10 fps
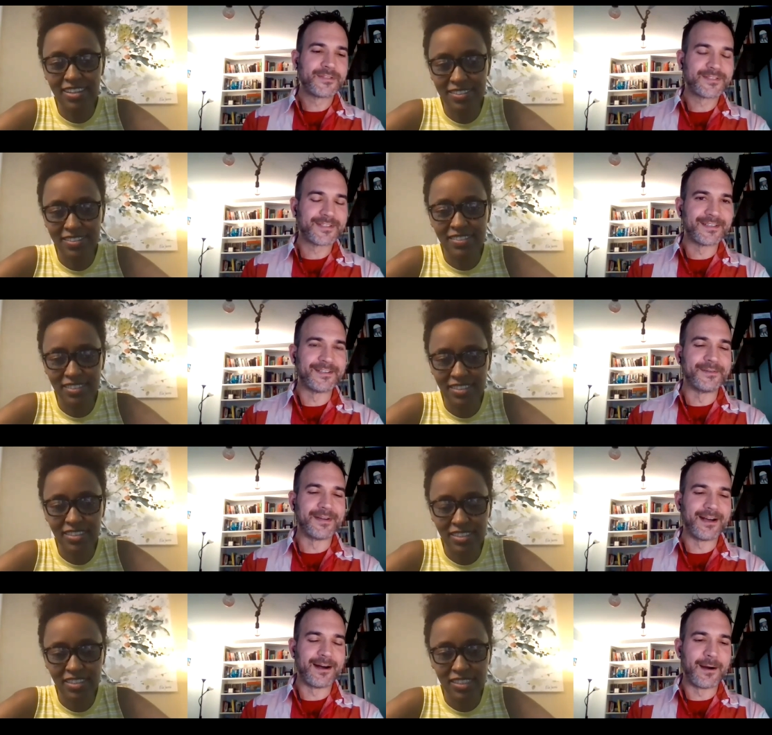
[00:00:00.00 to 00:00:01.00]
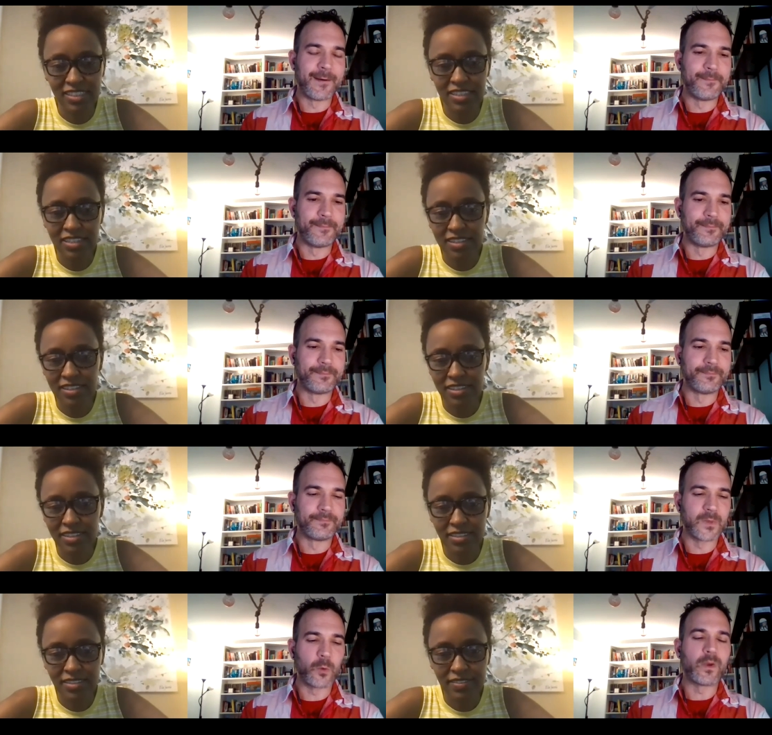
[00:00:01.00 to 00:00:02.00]
Speaker 1: So
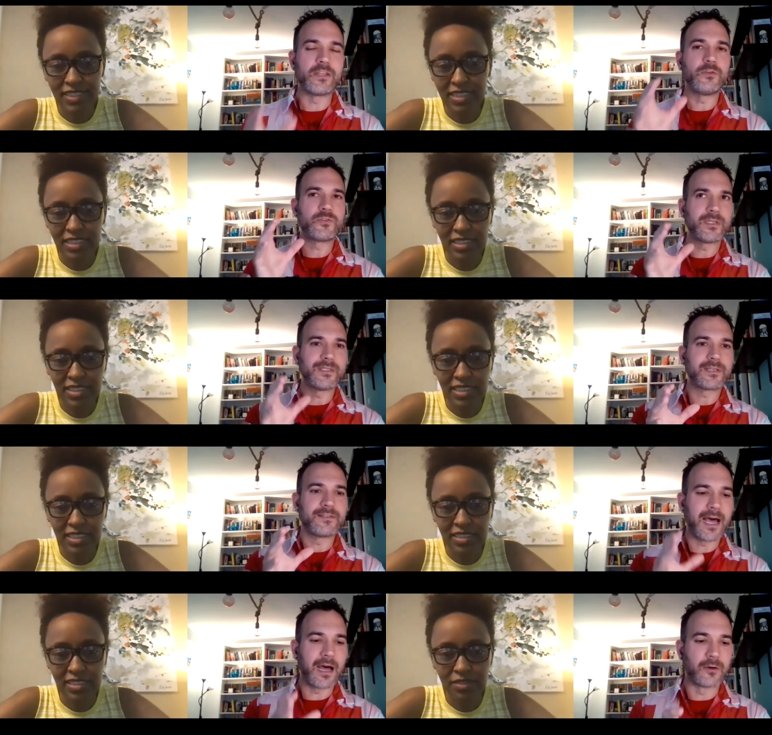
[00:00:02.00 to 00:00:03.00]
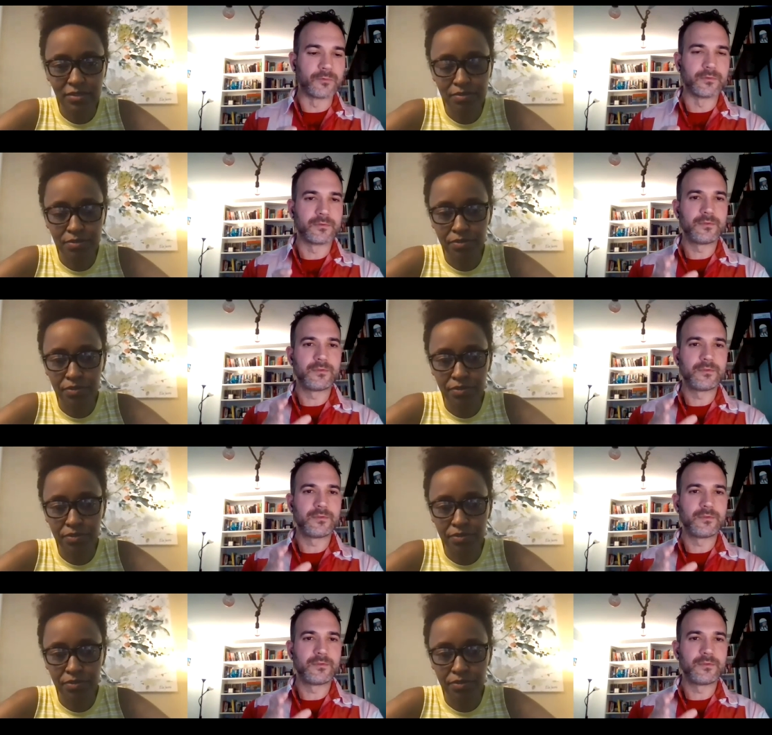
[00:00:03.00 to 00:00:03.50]
um, when you sit down